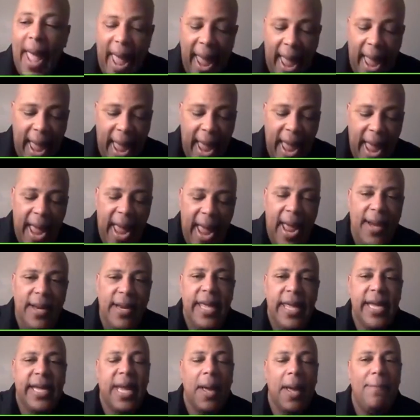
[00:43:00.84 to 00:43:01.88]
and
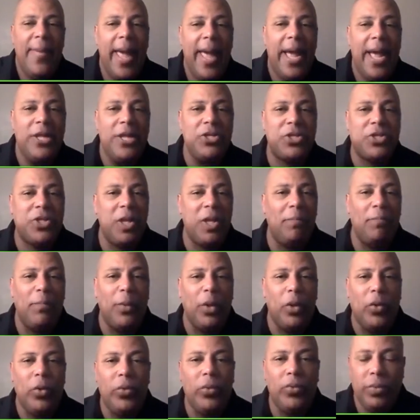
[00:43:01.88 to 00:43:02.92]
he commands the
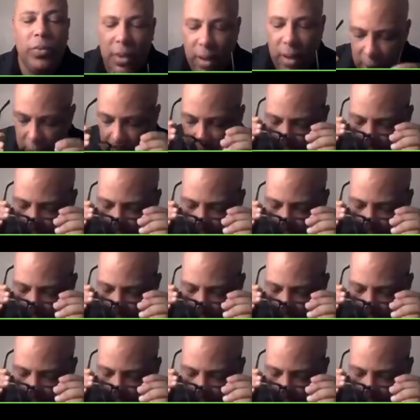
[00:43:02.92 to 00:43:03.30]
moon